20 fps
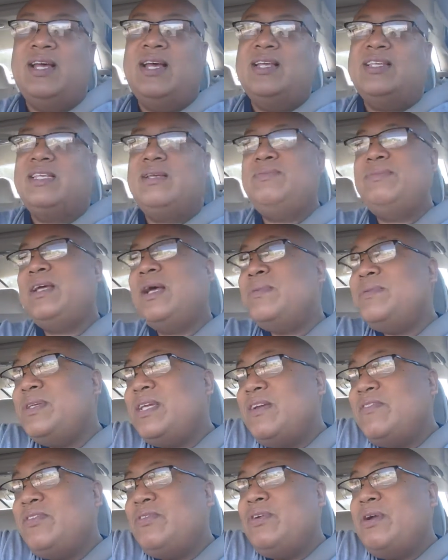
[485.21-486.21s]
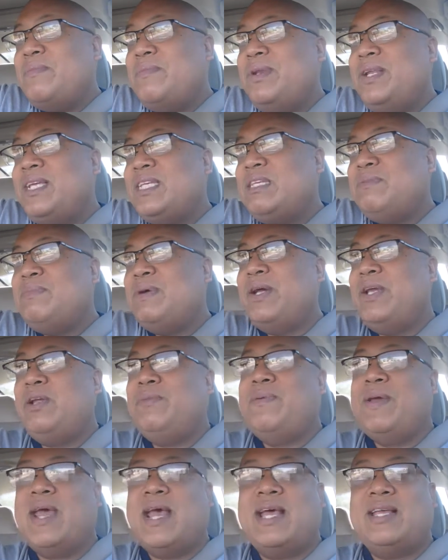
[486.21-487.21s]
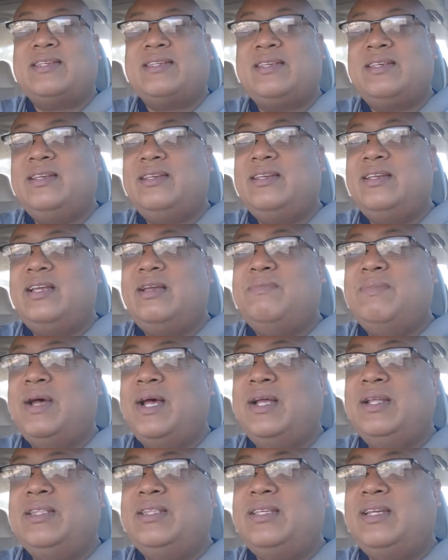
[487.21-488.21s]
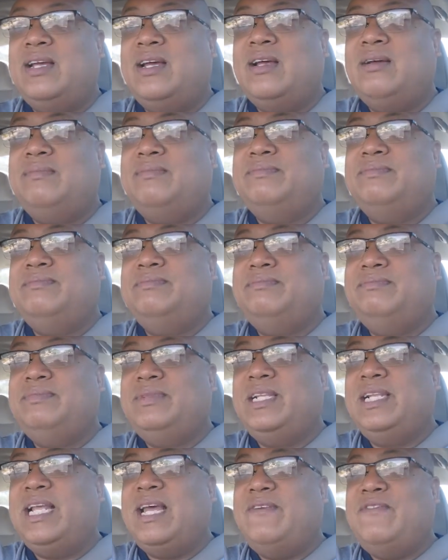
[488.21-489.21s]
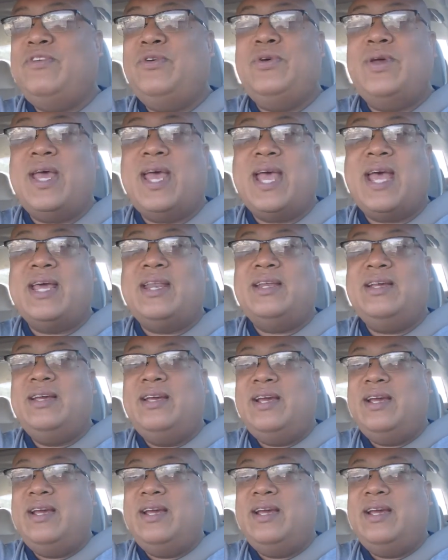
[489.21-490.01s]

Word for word: sometimes you have to reminisce about your past, about the life you had.